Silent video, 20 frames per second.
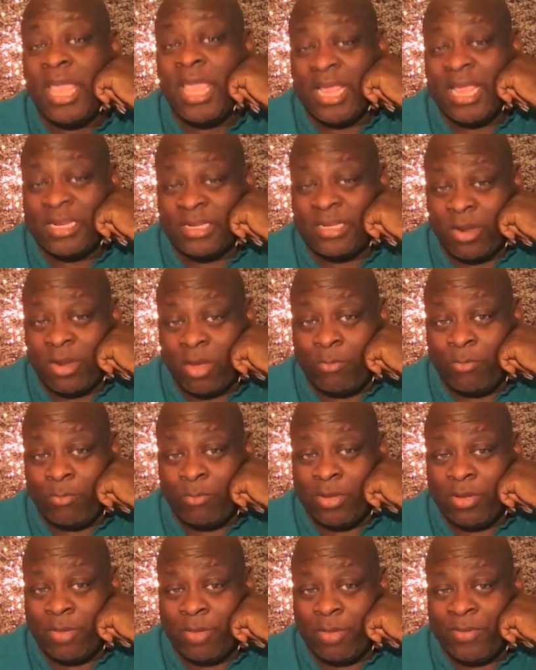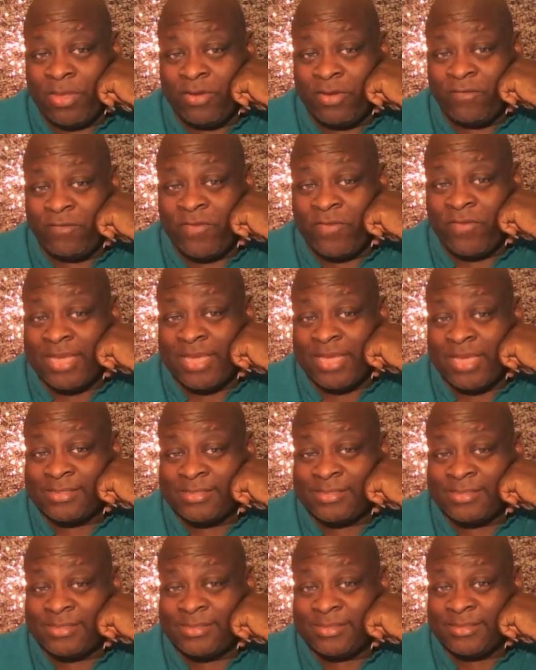It done all blew up in your
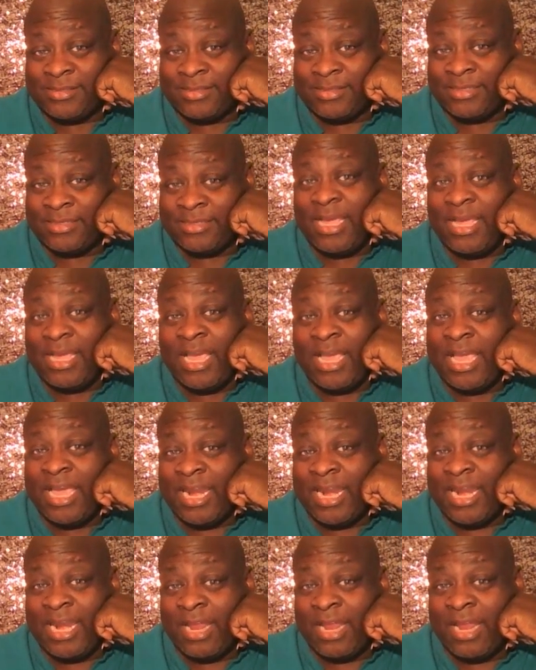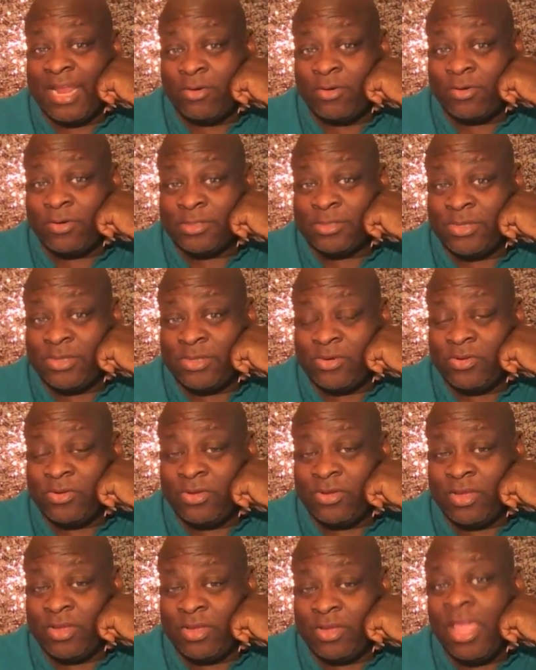face and it ain't looking so
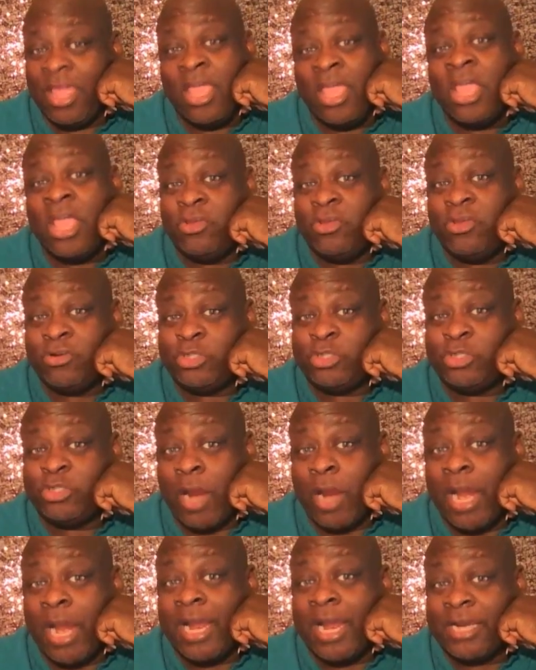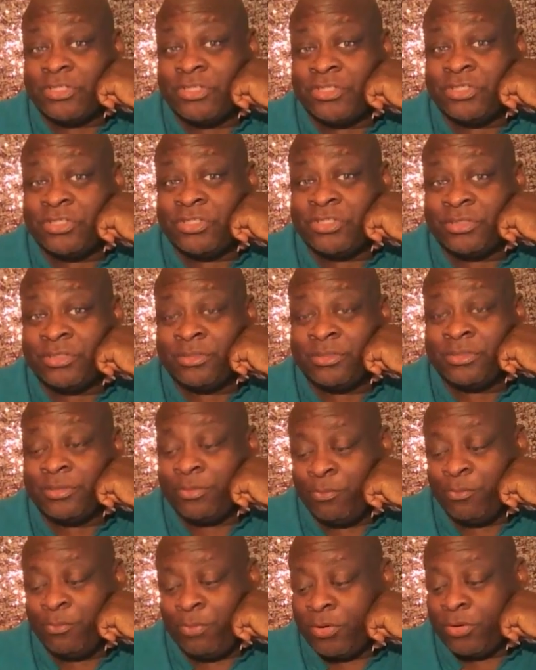good. You're trash.
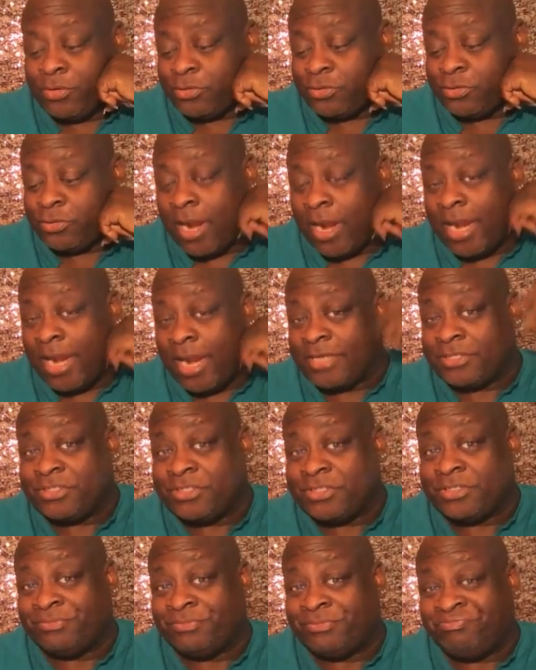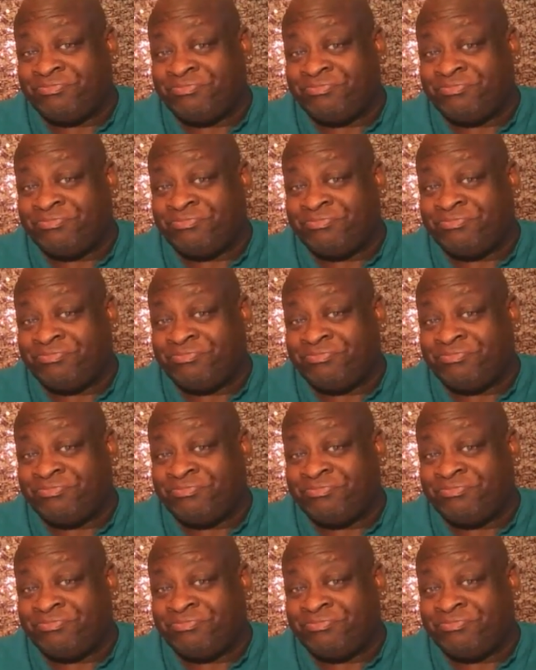Pure trash.